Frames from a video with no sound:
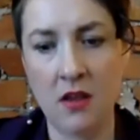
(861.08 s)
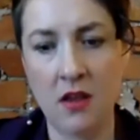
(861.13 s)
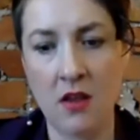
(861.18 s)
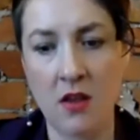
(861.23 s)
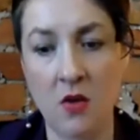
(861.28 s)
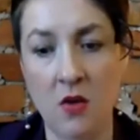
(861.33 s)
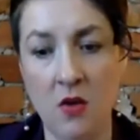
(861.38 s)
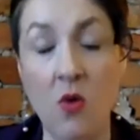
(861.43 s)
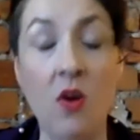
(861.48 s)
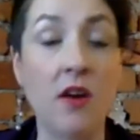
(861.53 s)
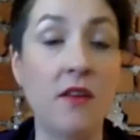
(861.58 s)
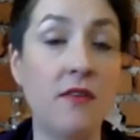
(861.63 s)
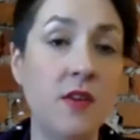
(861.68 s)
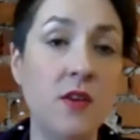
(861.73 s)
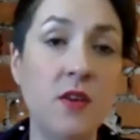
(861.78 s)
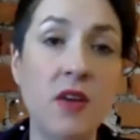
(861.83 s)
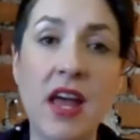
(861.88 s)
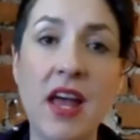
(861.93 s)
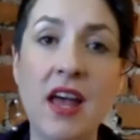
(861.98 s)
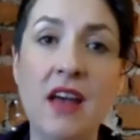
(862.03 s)
Or if you
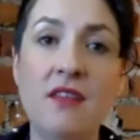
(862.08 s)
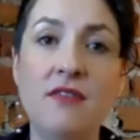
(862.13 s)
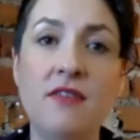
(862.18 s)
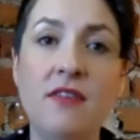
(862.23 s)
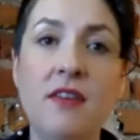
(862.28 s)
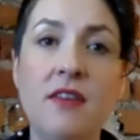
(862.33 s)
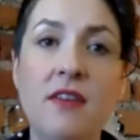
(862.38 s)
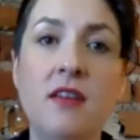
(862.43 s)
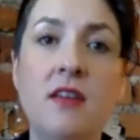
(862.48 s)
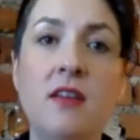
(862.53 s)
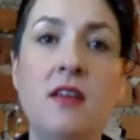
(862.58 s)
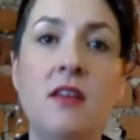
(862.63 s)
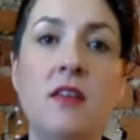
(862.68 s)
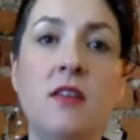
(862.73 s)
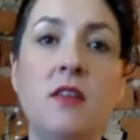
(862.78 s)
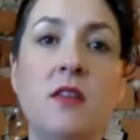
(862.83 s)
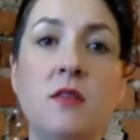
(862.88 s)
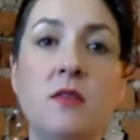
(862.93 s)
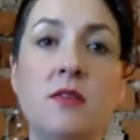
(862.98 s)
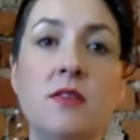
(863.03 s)
have
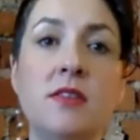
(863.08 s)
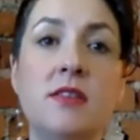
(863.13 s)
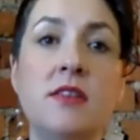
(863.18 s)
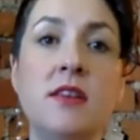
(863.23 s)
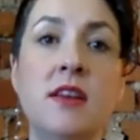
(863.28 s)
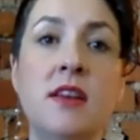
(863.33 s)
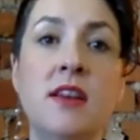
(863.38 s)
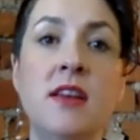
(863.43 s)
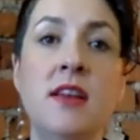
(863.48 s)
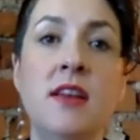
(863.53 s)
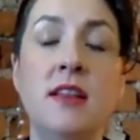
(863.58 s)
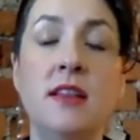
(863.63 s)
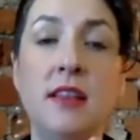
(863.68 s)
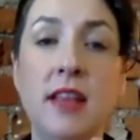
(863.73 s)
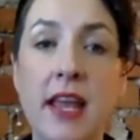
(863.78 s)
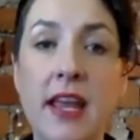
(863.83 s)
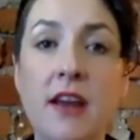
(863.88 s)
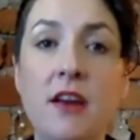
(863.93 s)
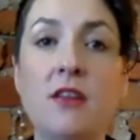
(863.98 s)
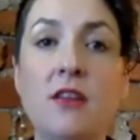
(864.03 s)
those
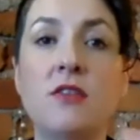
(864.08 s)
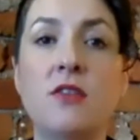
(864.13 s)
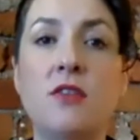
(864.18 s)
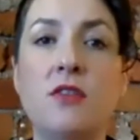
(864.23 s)
layered